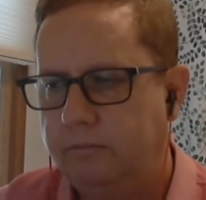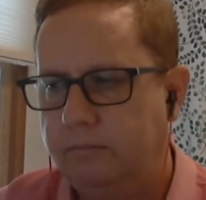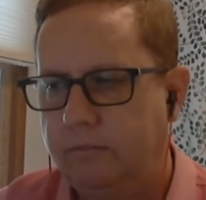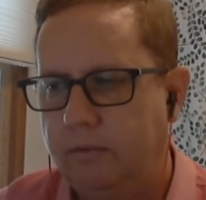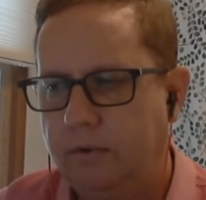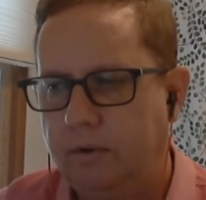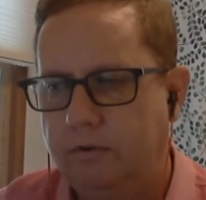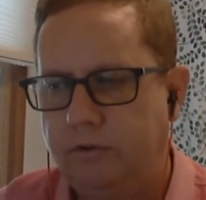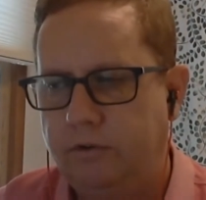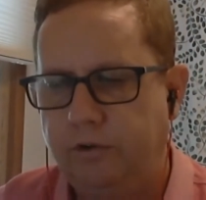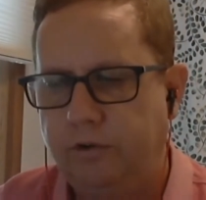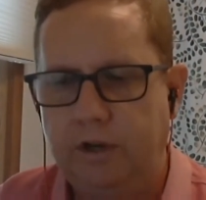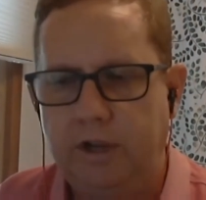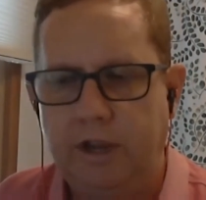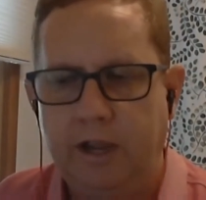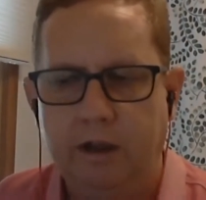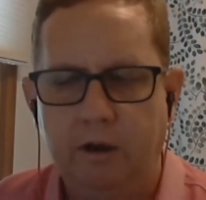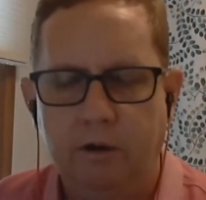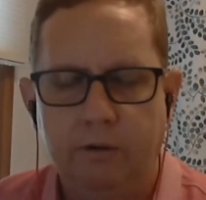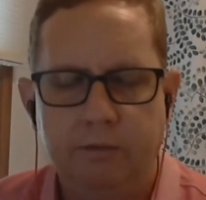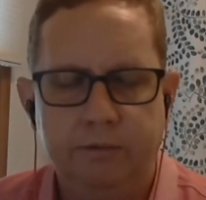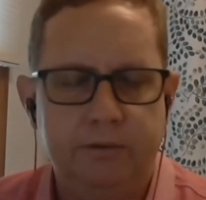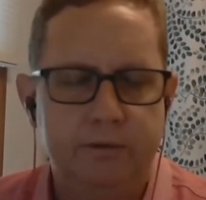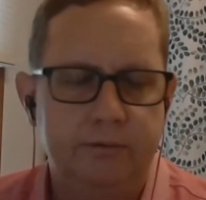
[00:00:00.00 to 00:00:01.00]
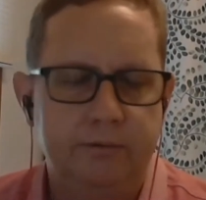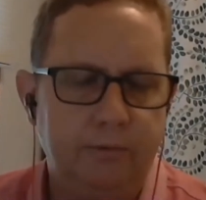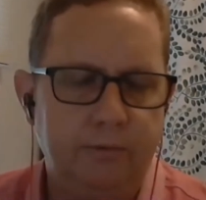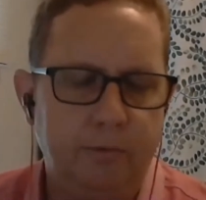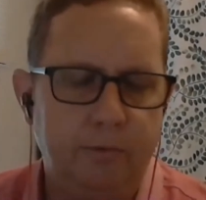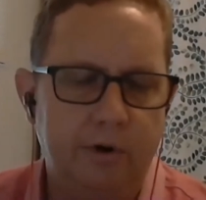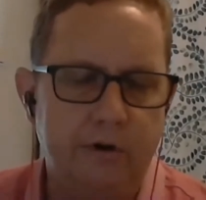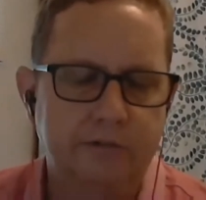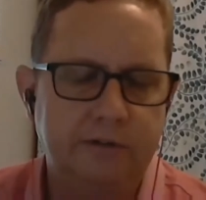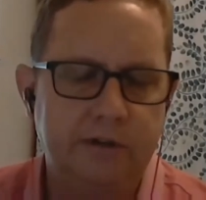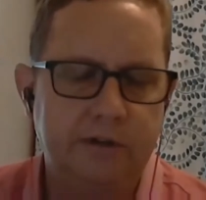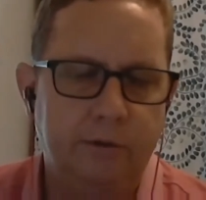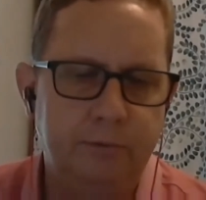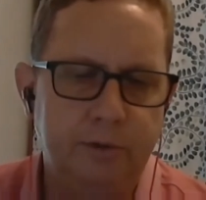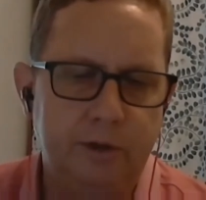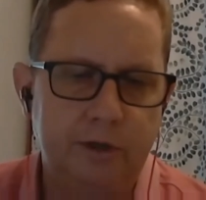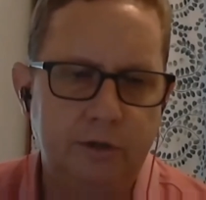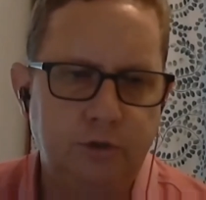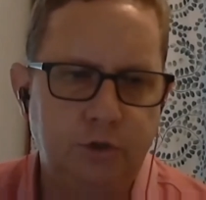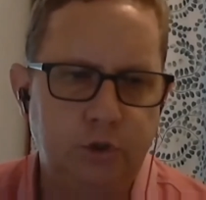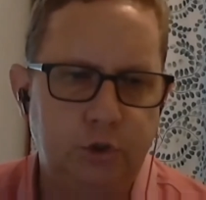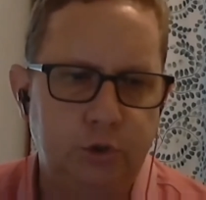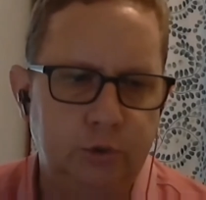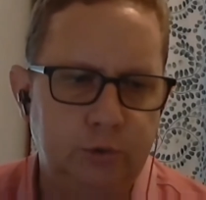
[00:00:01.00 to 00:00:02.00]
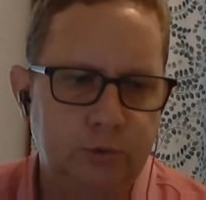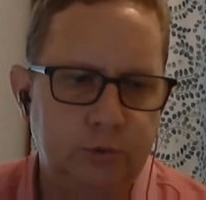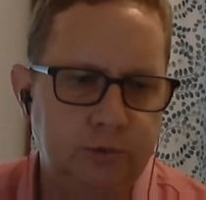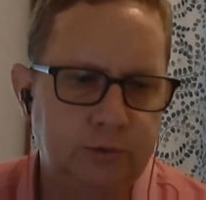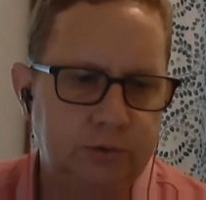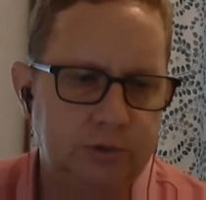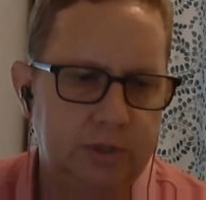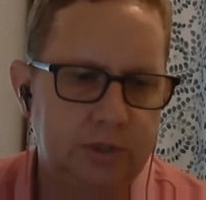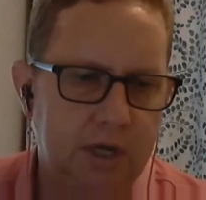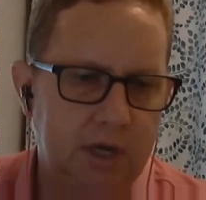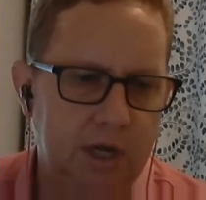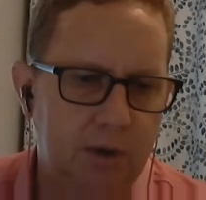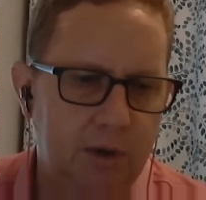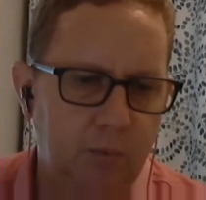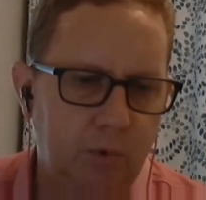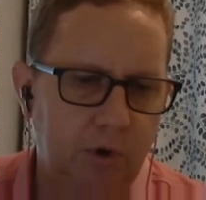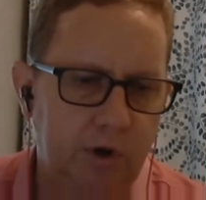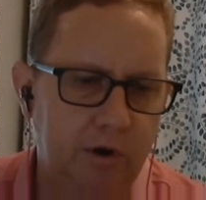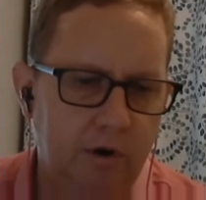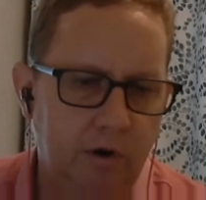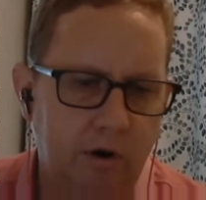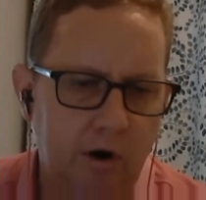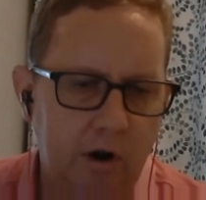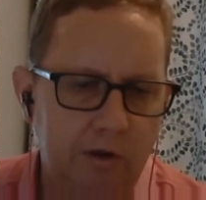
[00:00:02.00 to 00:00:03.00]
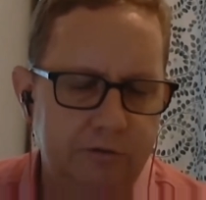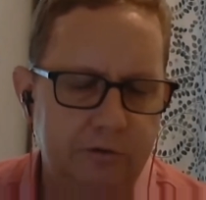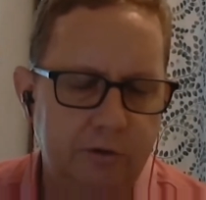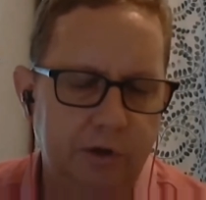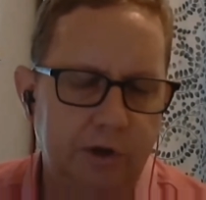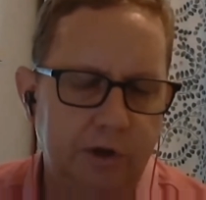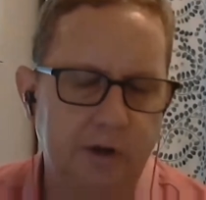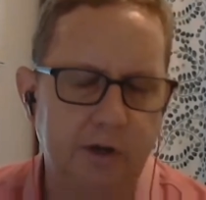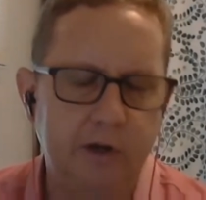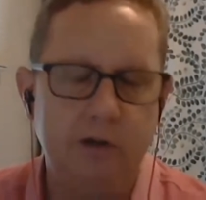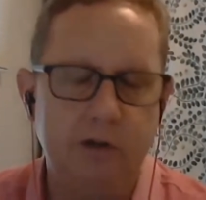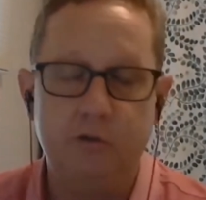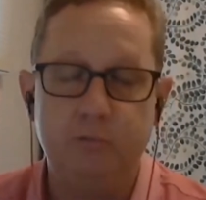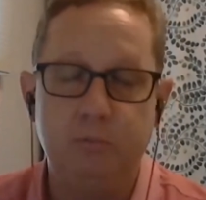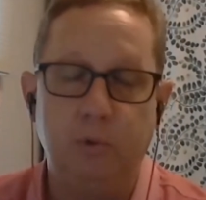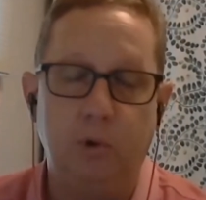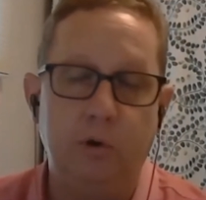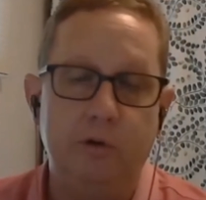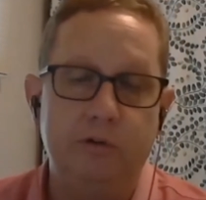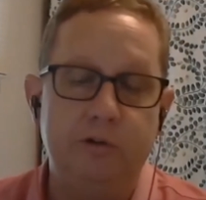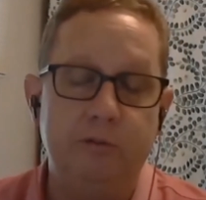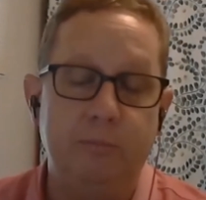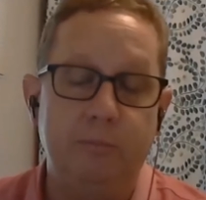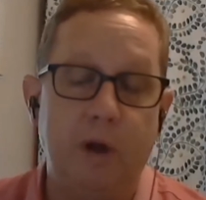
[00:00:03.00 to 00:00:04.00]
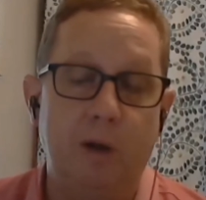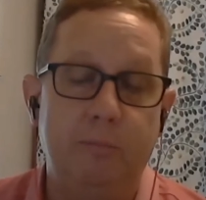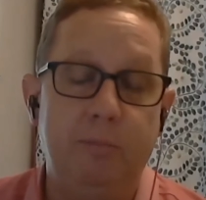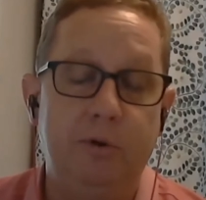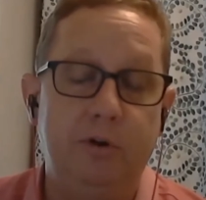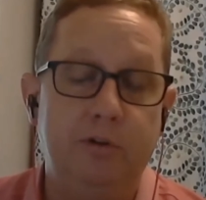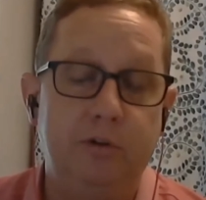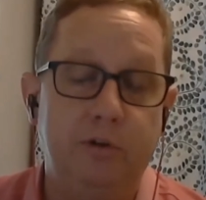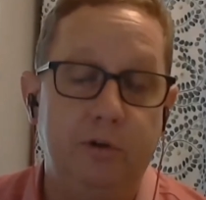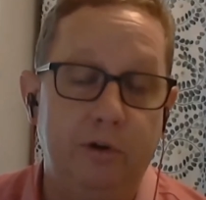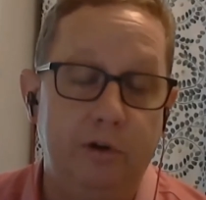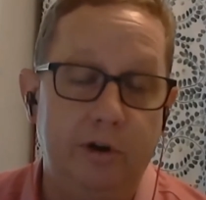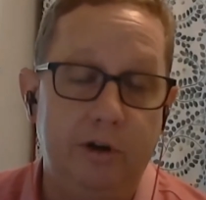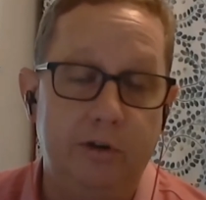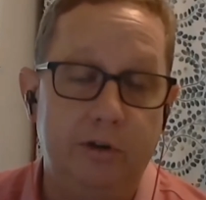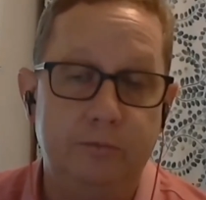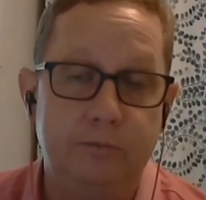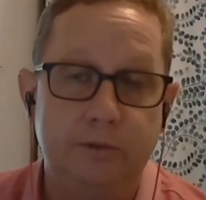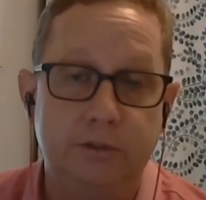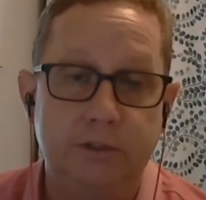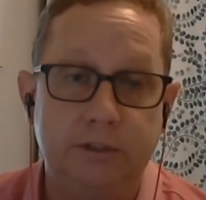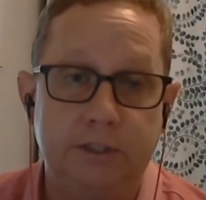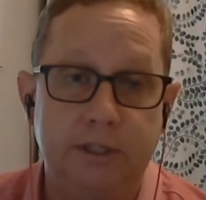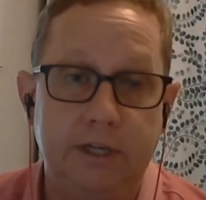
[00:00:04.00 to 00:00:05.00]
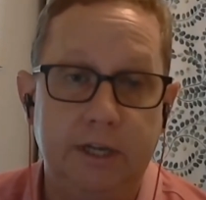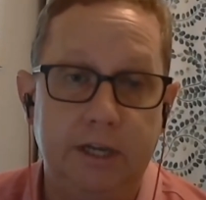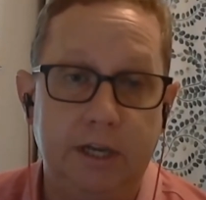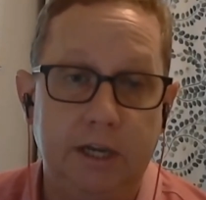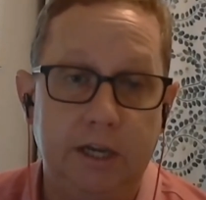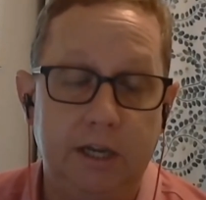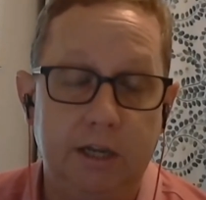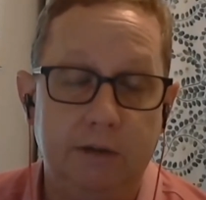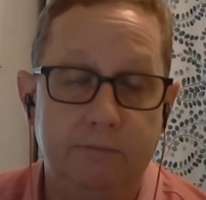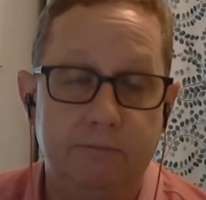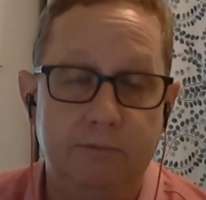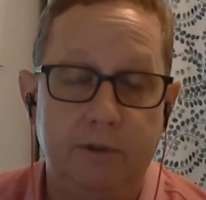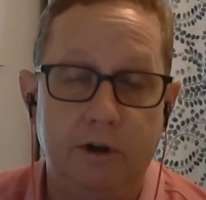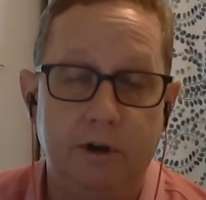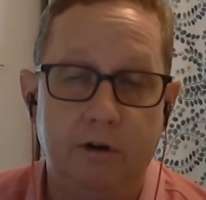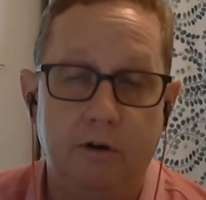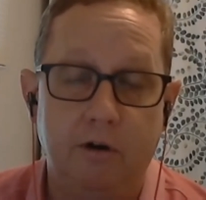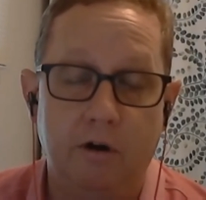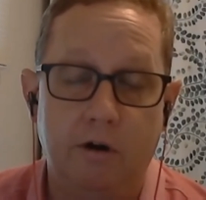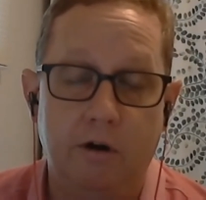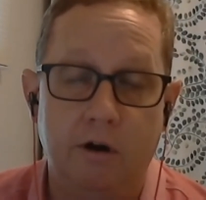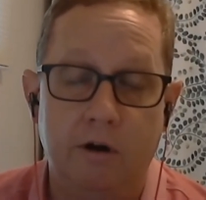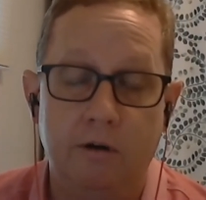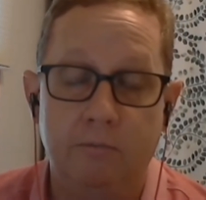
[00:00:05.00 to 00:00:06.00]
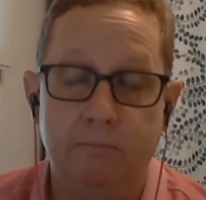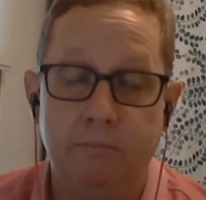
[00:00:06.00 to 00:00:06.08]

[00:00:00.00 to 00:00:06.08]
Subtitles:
tree health and forest health issues, we are also going to explore some opportunities for seeing if there